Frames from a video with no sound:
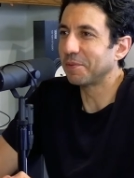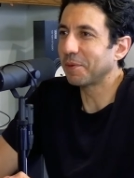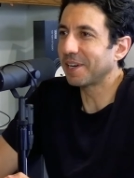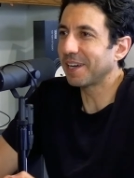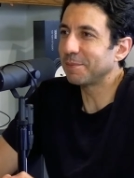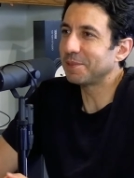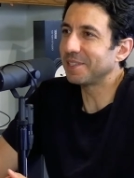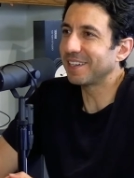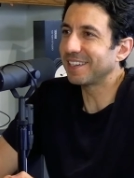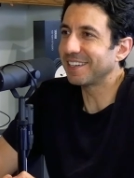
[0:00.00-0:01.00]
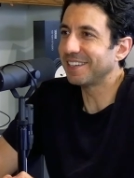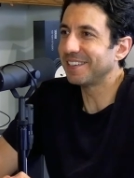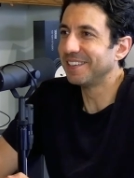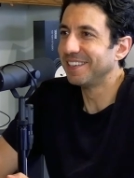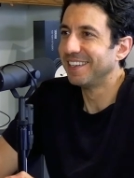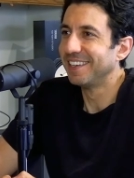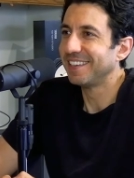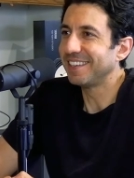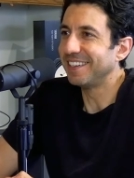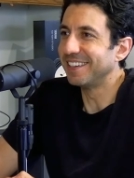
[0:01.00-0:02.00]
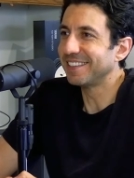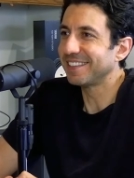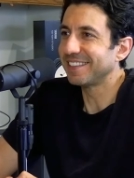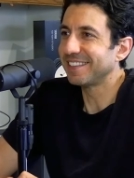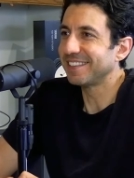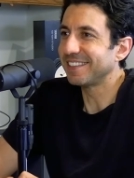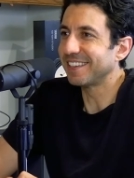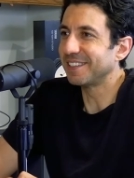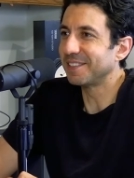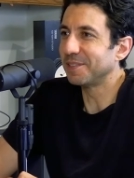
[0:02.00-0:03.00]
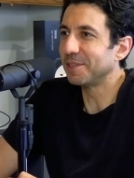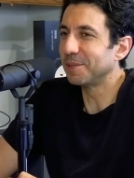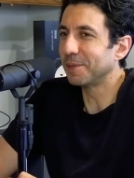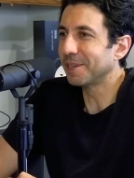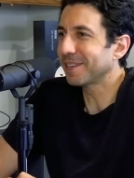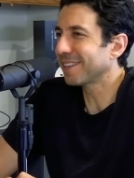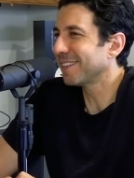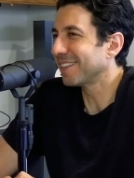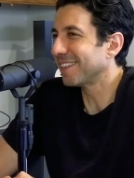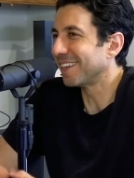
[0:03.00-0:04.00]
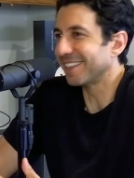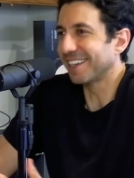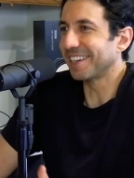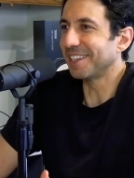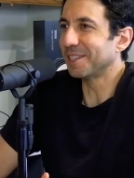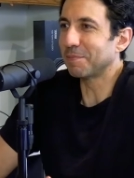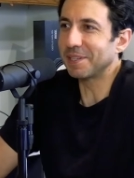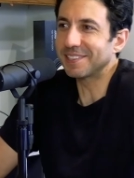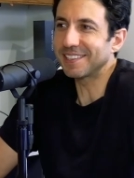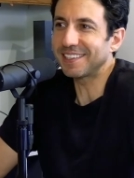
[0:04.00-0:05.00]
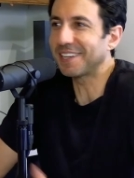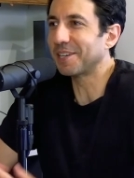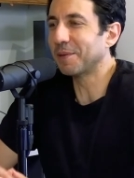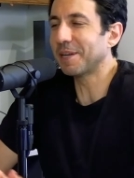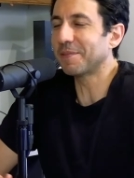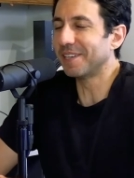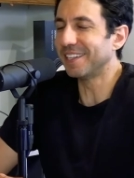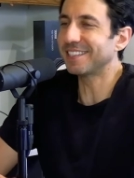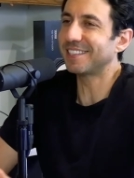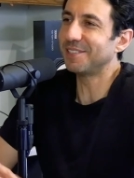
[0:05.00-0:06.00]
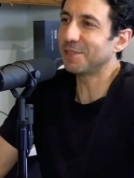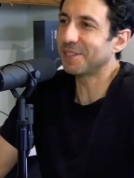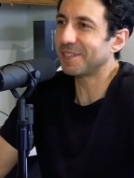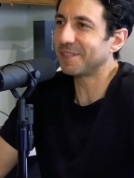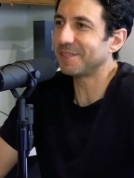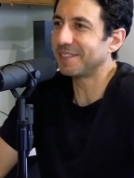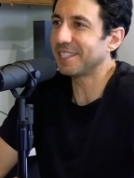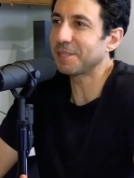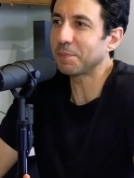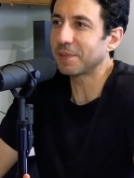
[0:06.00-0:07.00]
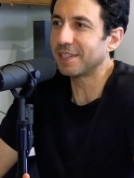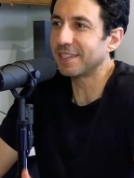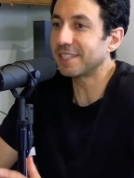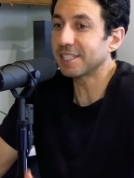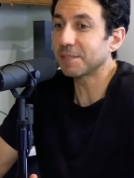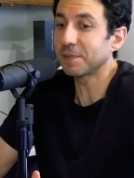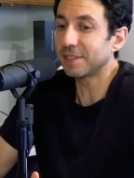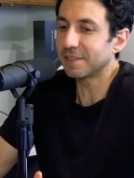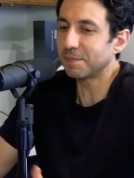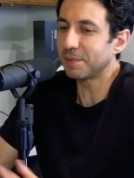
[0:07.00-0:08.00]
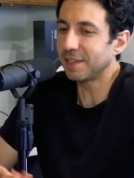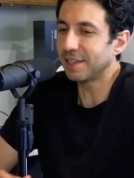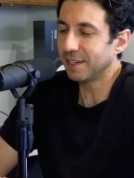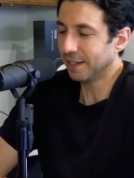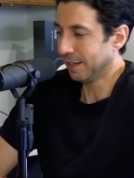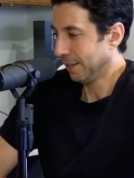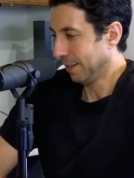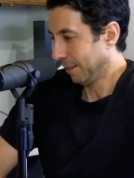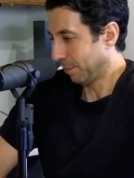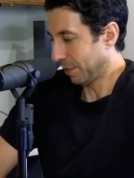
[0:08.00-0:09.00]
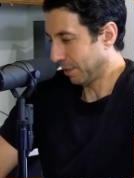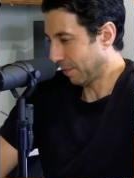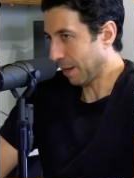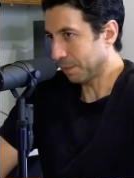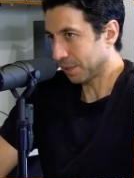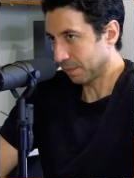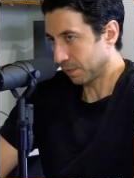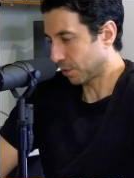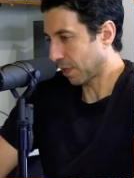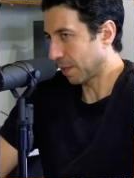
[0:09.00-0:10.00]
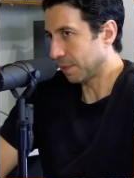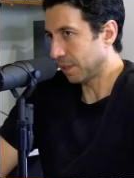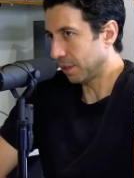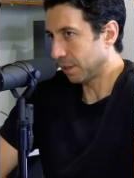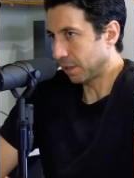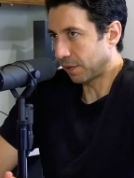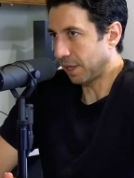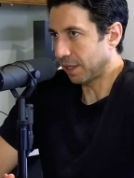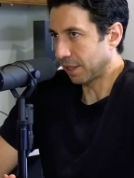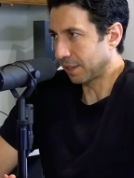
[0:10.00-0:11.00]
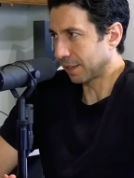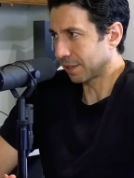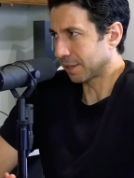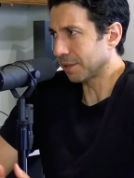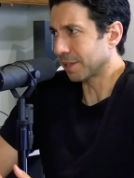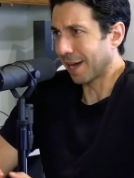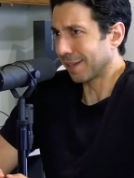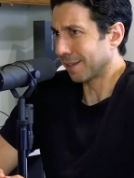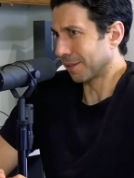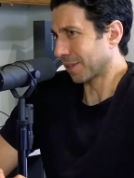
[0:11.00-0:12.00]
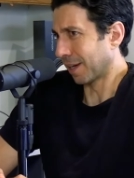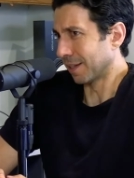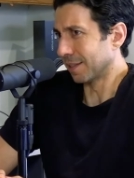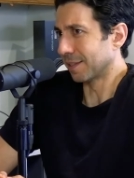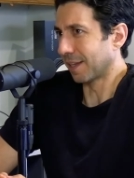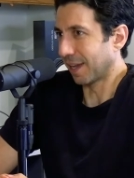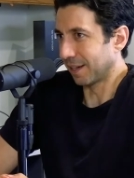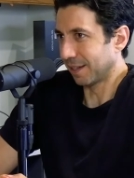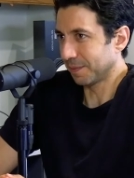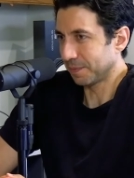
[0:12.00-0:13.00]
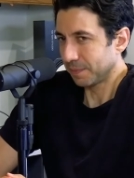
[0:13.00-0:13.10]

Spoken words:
If you want abs, you got to go, you got to do the work. Not eat the pizza. I don't know, whatever it is. Do the discipline. It's discipline to put in the reps to try to be great. And that's so sad that those guys hate it.